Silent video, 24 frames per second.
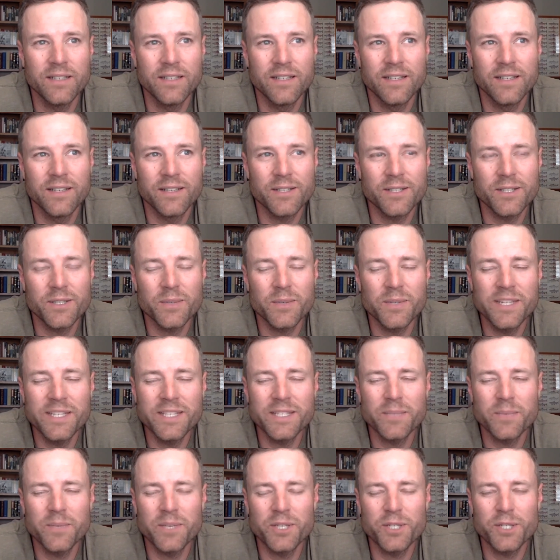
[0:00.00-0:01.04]
There's a
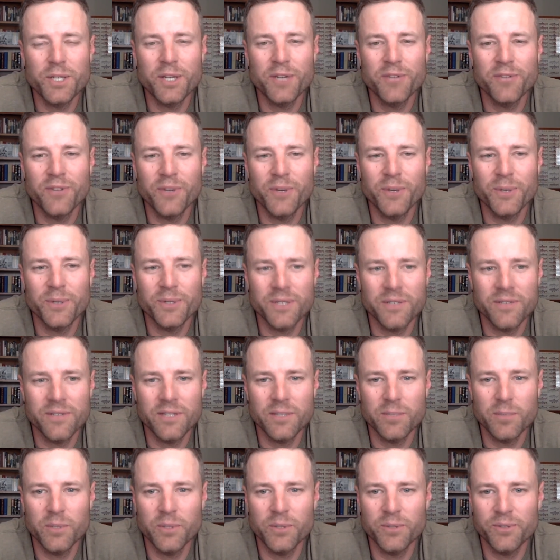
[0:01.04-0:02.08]
reason we share photos of these
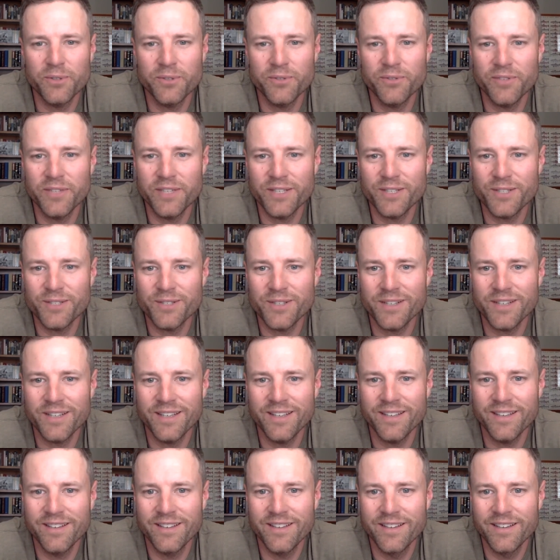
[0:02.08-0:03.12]
beautiful fish, right?
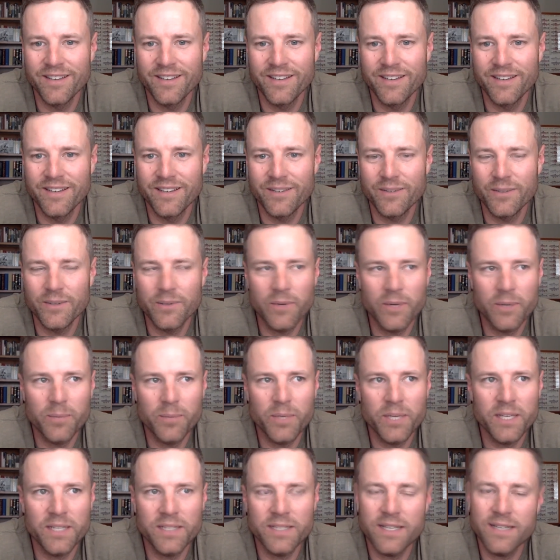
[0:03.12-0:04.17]
We want to
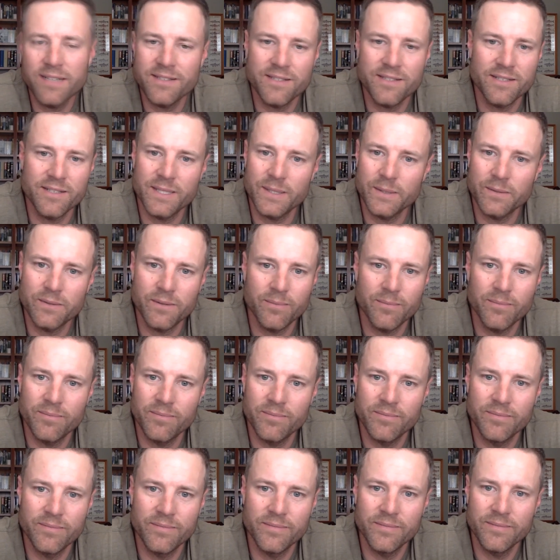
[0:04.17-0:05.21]
bring attention to them.
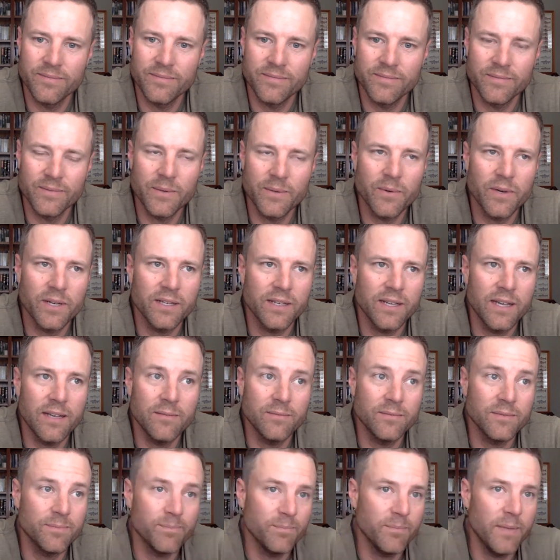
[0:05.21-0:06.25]
And
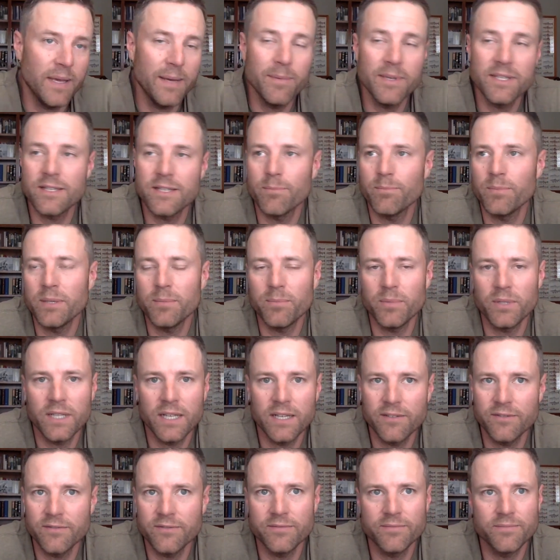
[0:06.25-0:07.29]
maybe some people
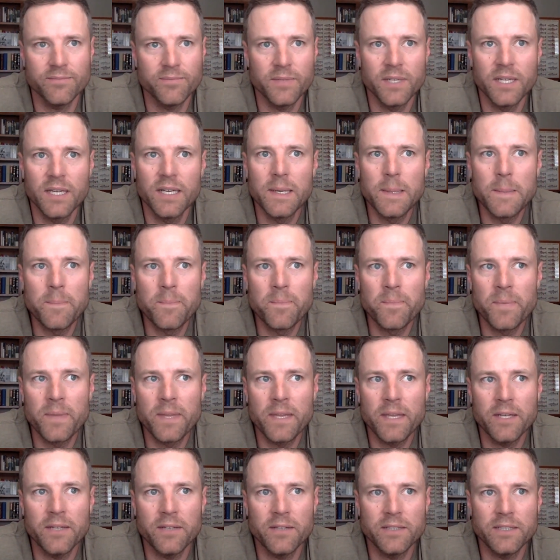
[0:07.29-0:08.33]
have,
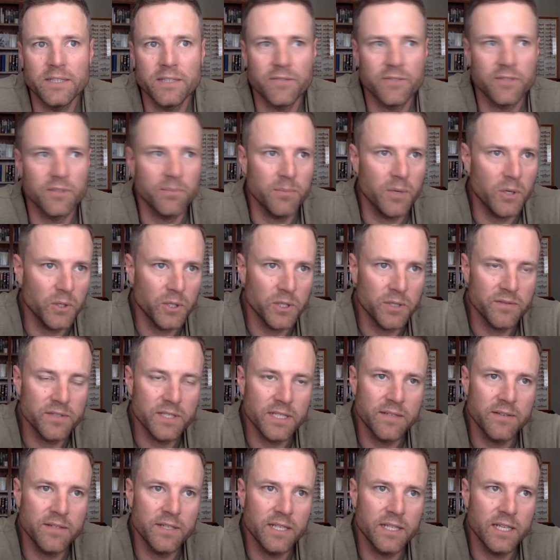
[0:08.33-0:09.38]
different motives and
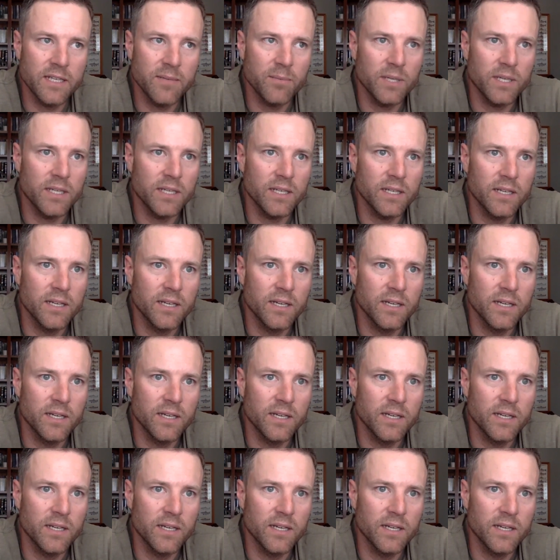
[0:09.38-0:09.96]
everything, but